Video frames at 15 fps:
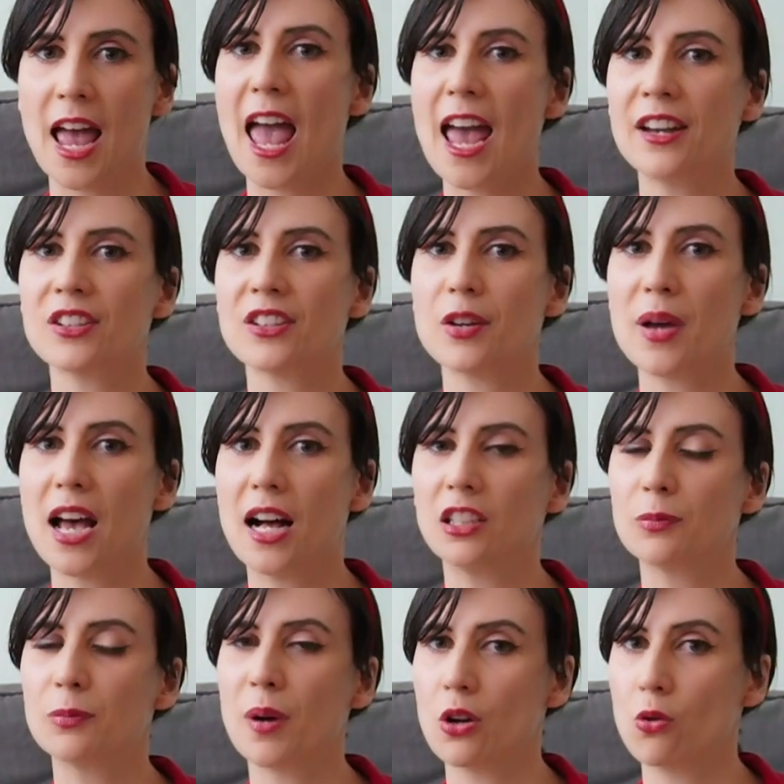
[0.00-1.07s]
and
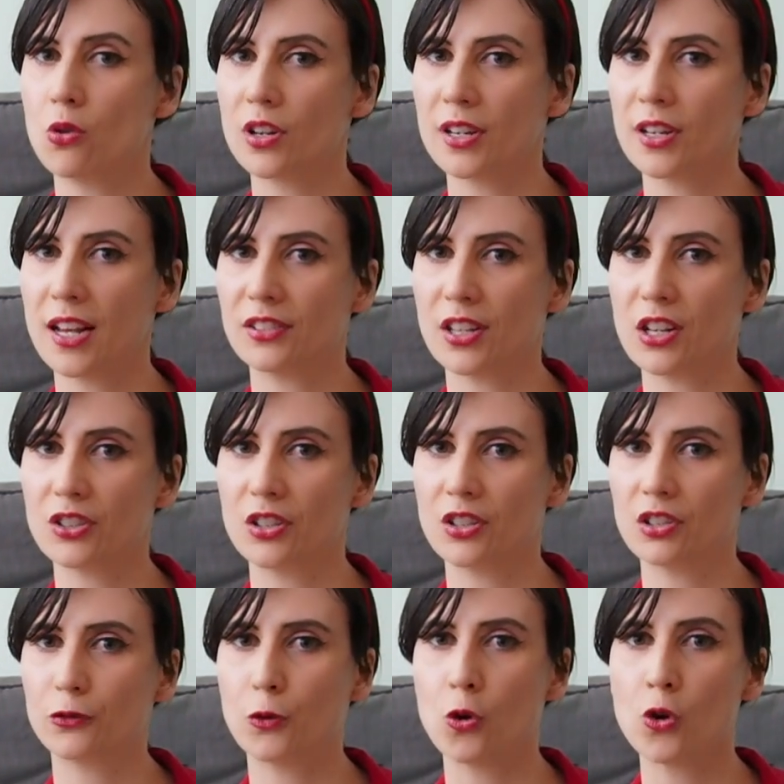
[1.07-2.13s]
upheld by
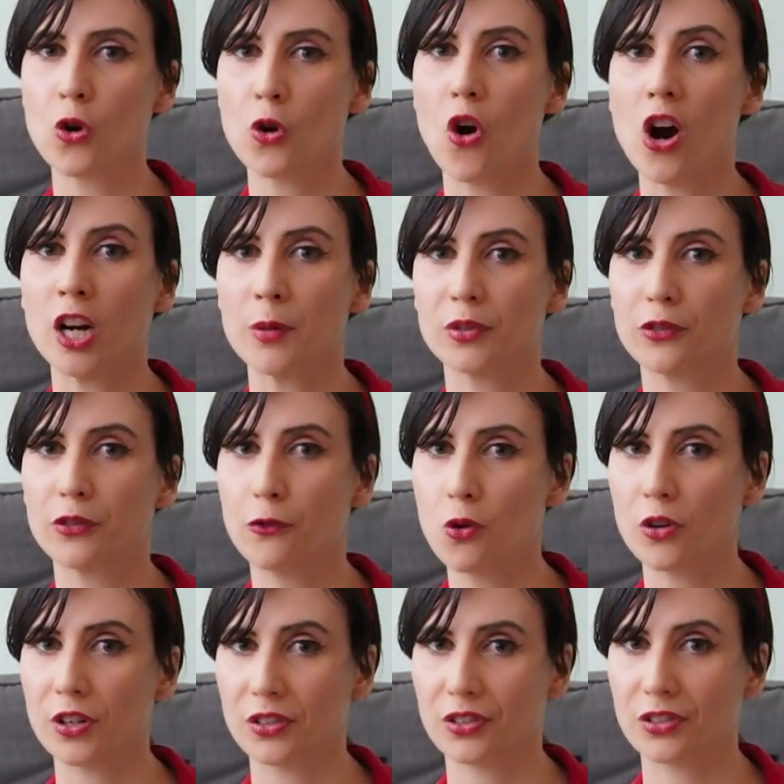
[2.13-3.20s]
organizations for armed
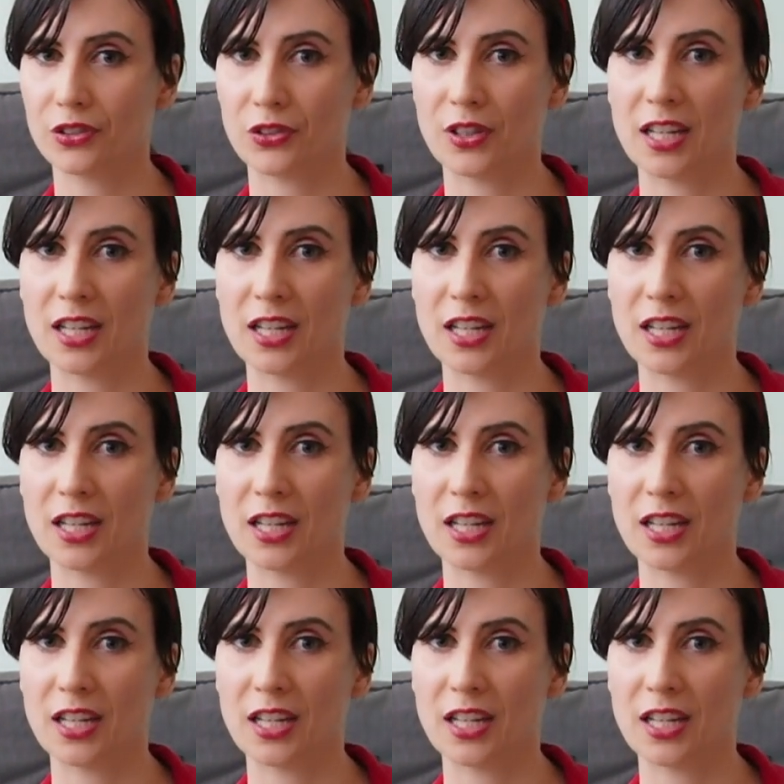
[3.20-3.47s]
force,